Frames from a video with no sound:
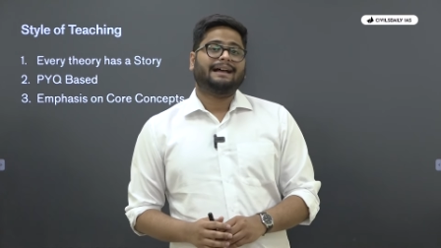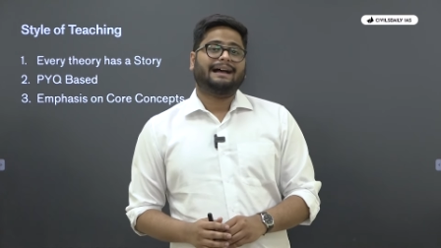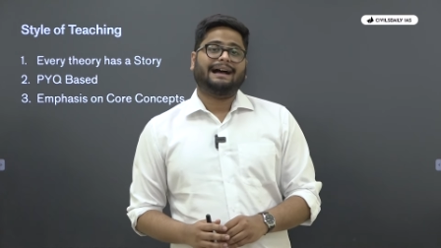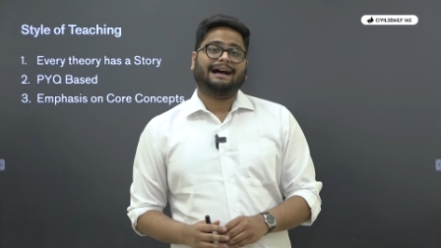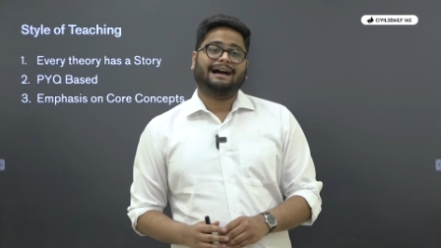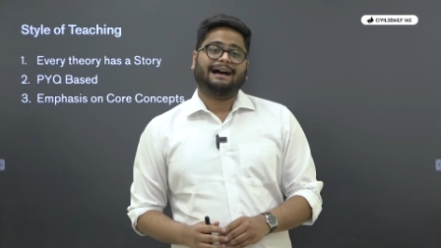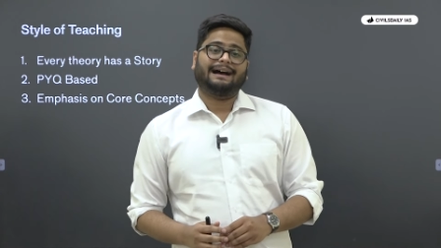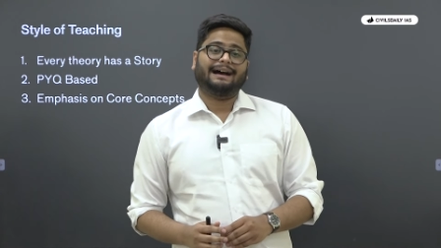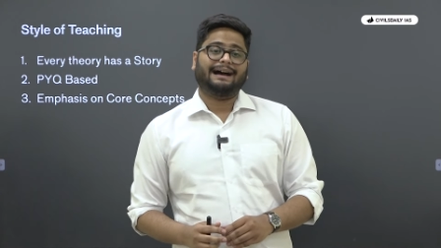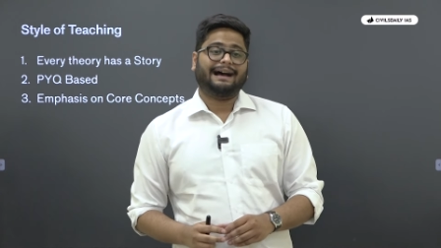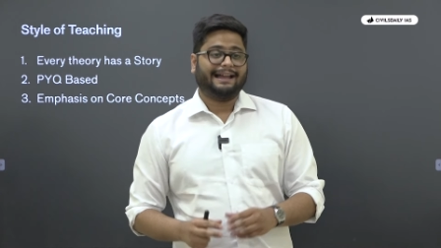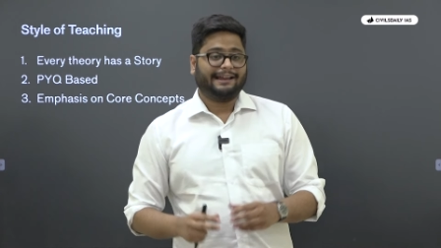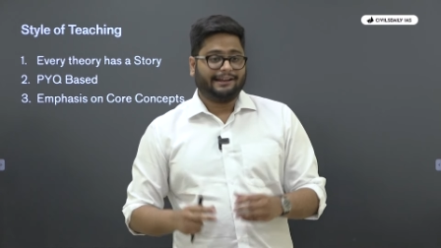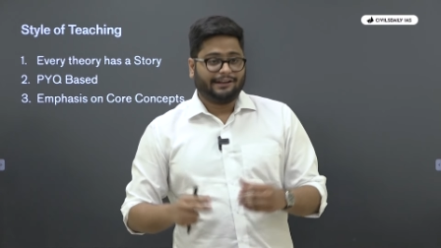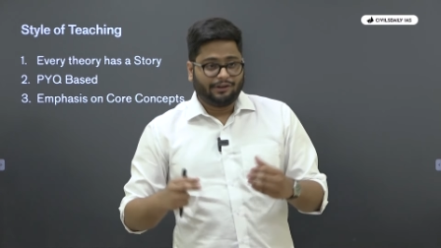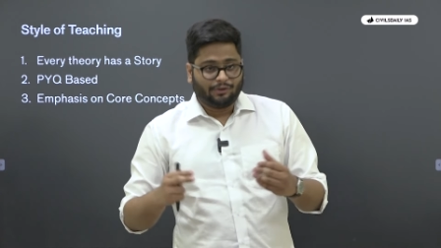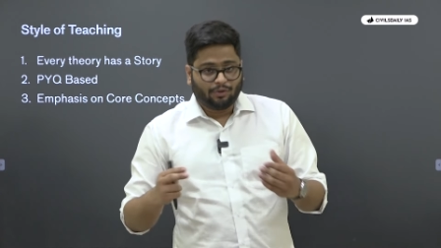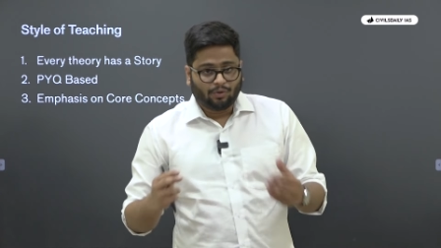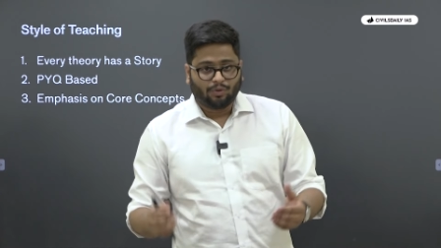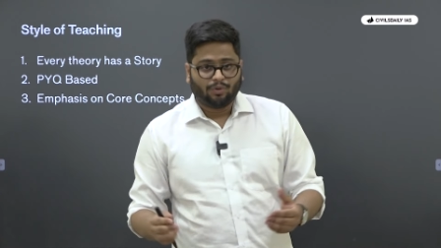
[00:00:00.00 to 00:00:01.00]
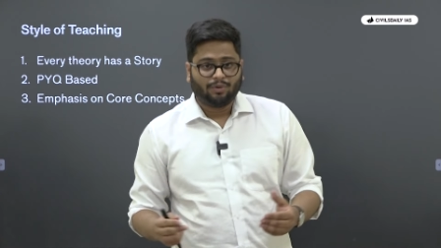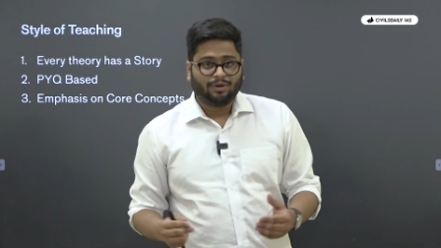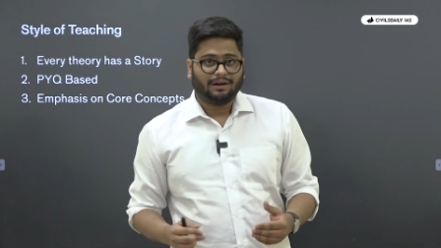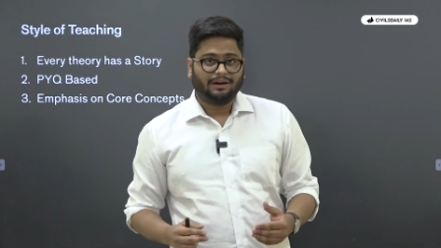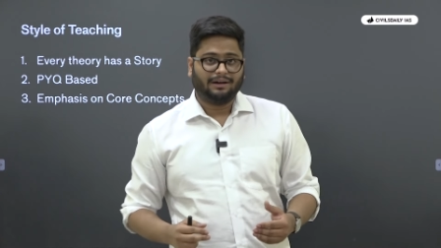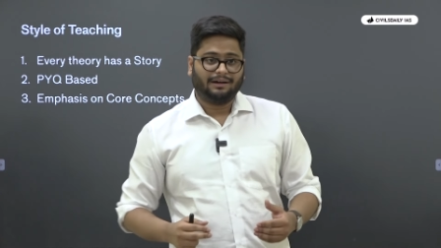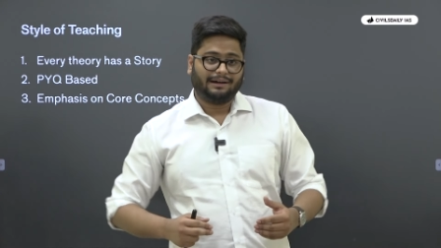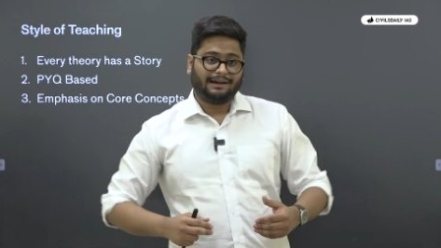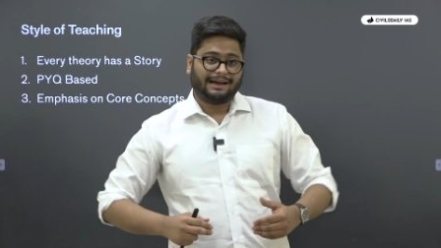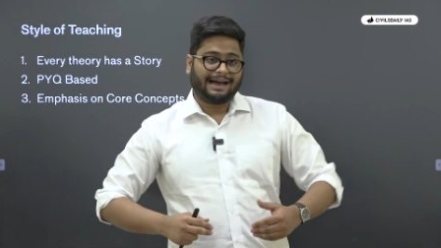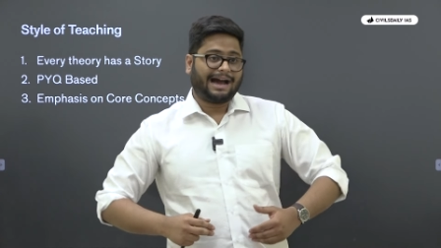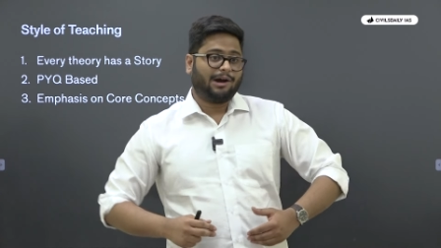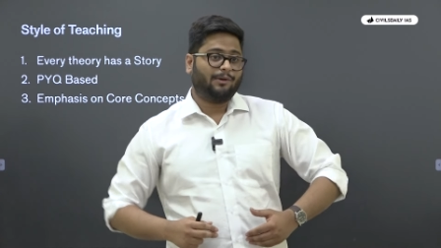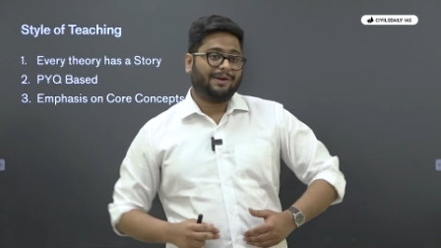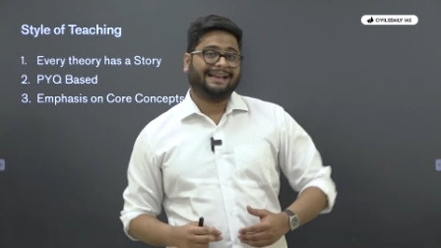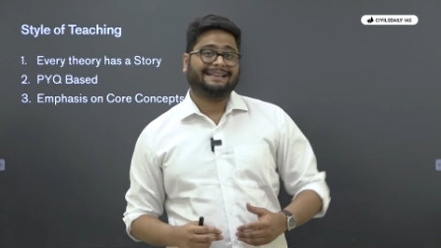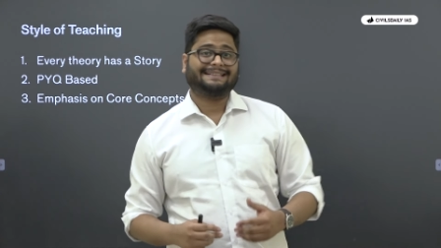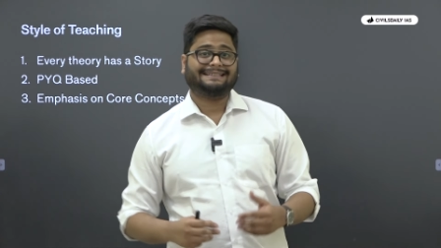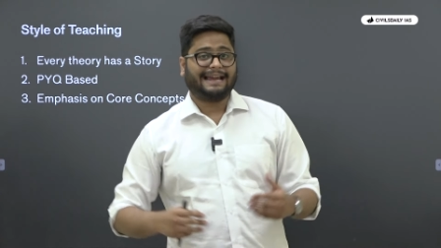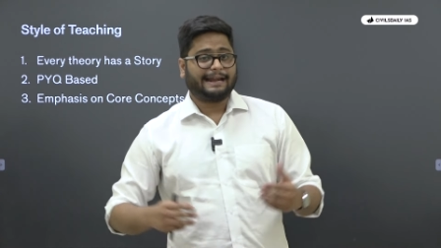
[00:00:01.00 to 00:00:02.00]
Uh, I know uh, how
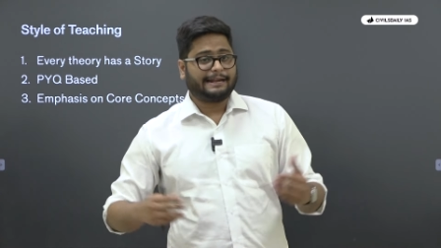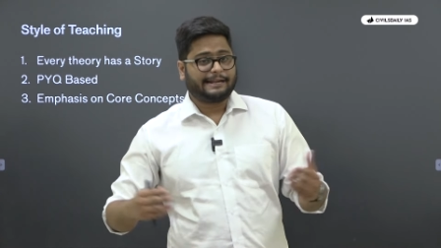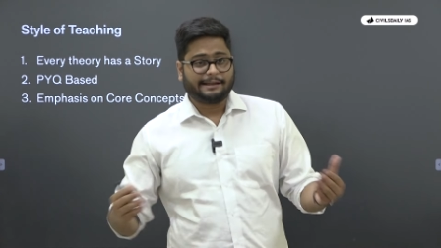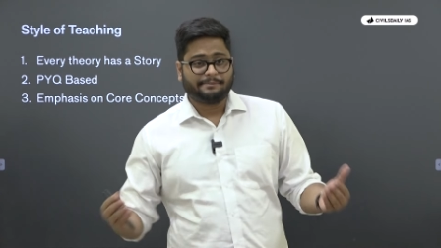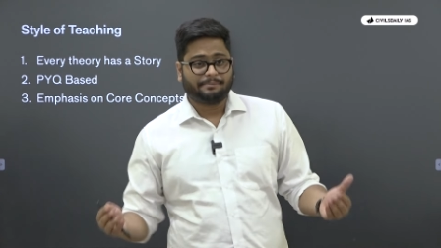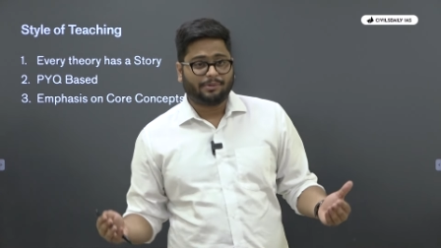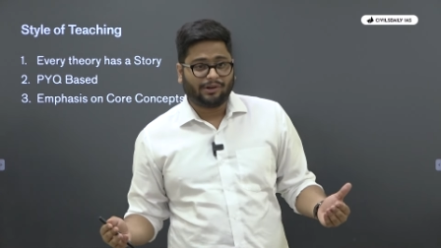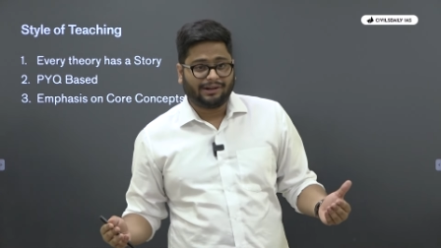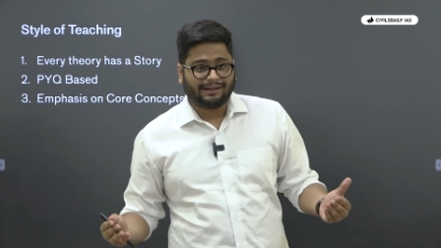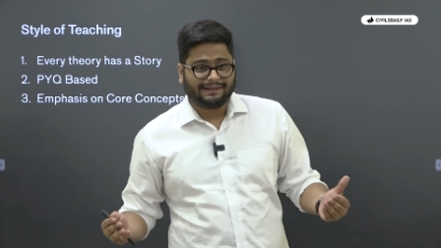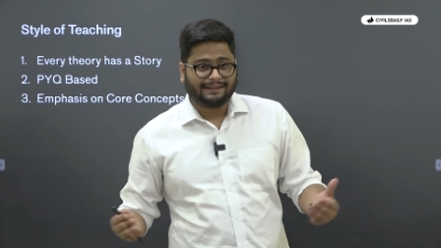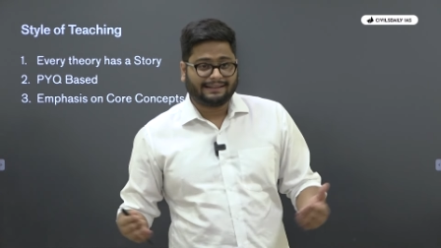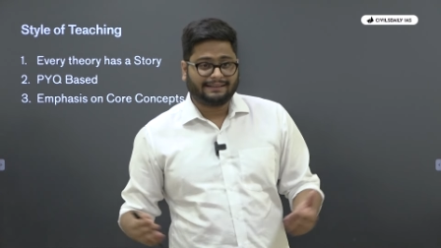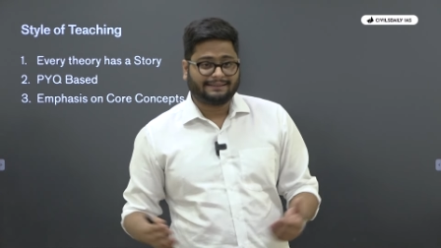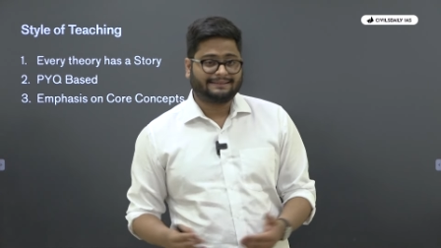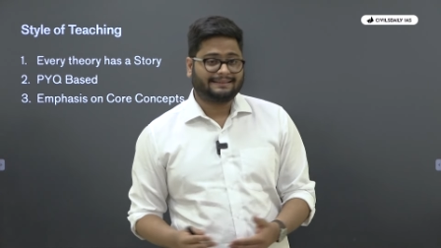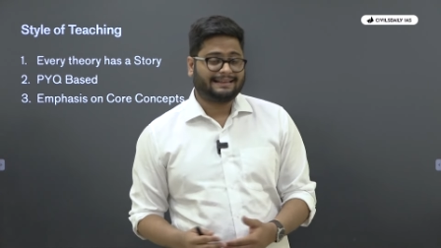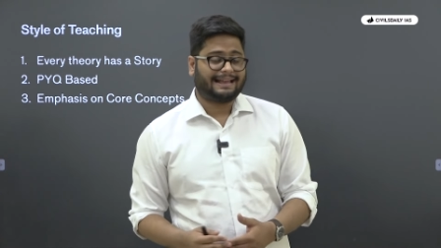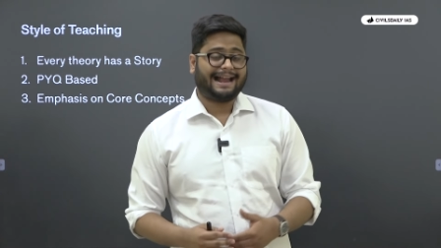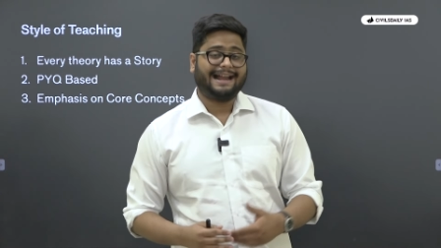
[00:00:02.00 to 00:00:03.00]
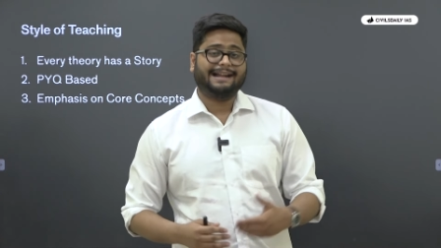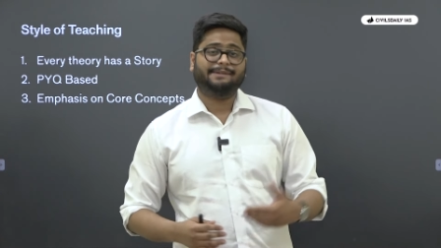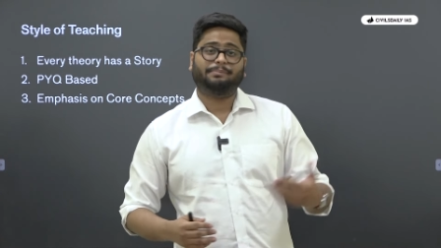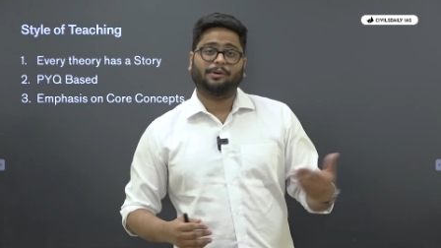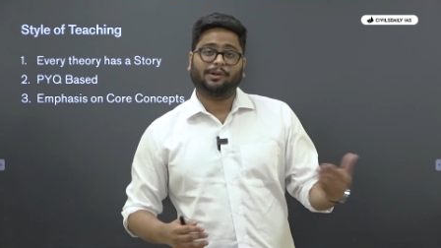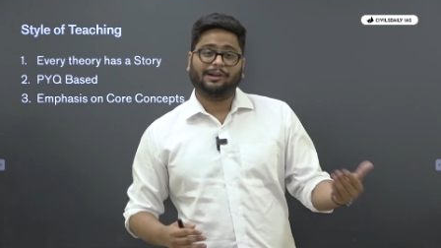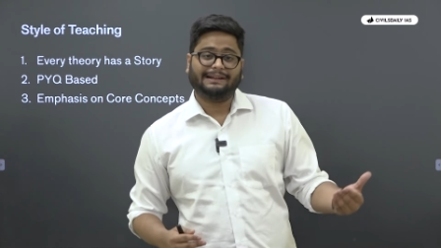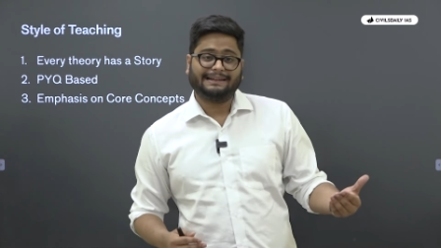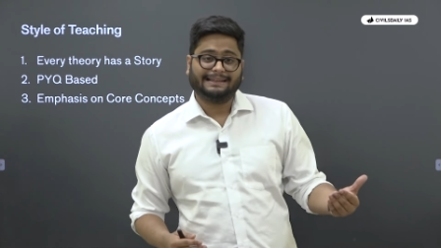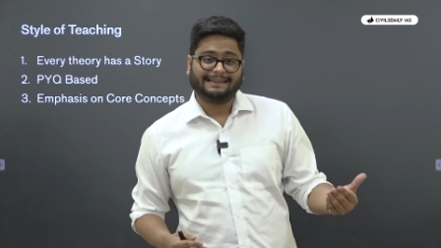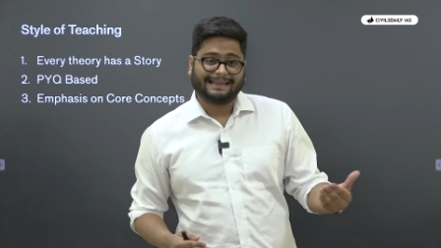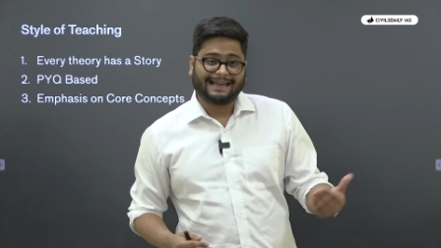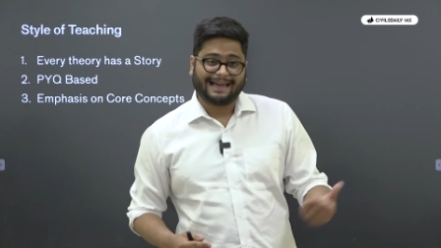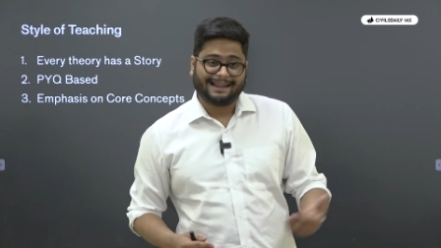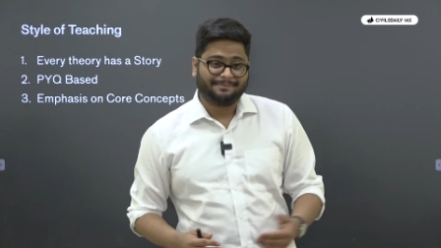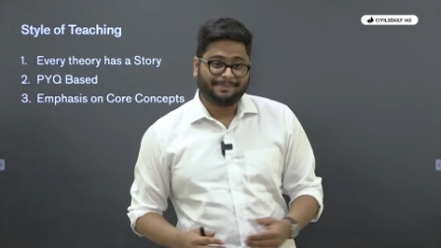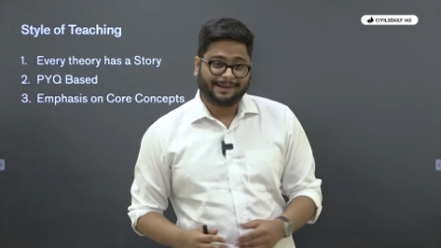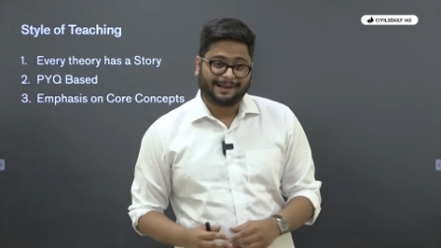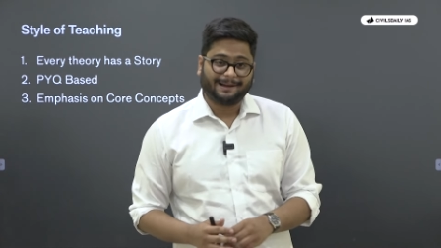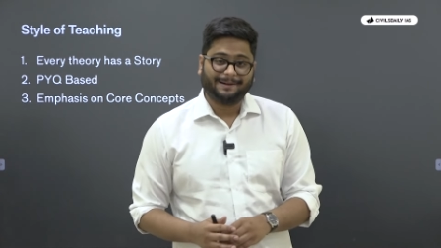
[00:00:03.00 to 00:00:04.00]
exciting politics and polity
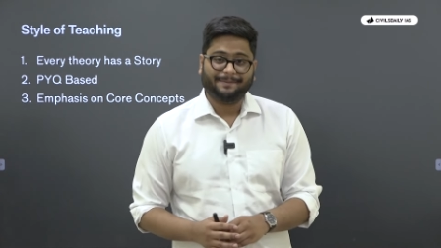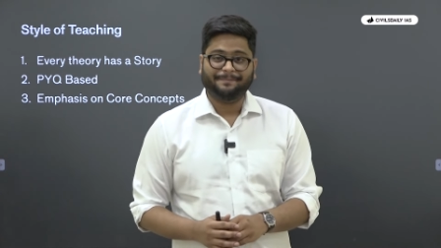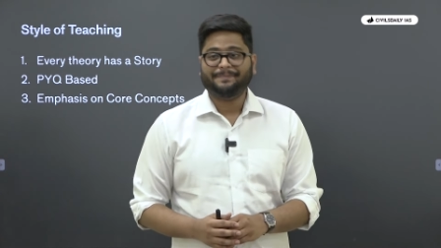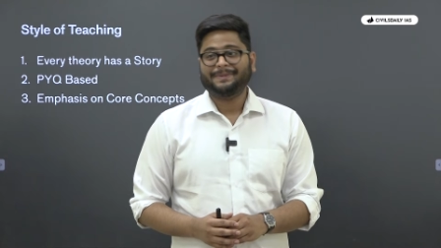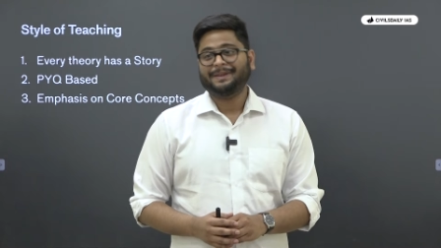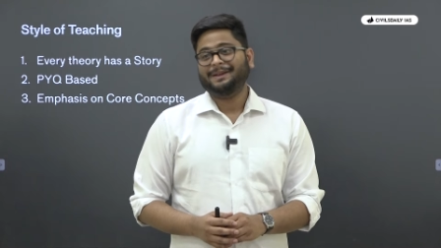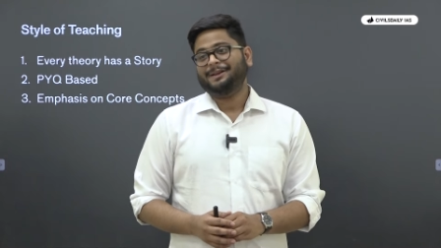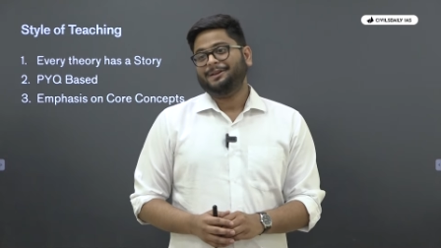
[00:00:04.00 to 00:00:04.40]
can become.